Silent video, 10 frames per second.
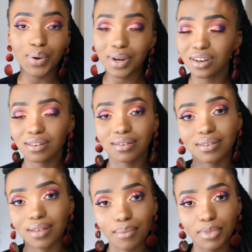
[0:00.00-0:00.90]

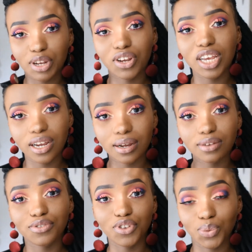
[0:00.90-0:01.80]
because I mean, you're here,
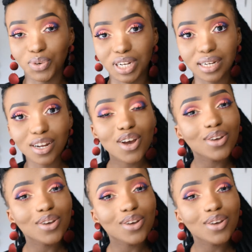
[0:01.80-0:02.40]
you've tuned in,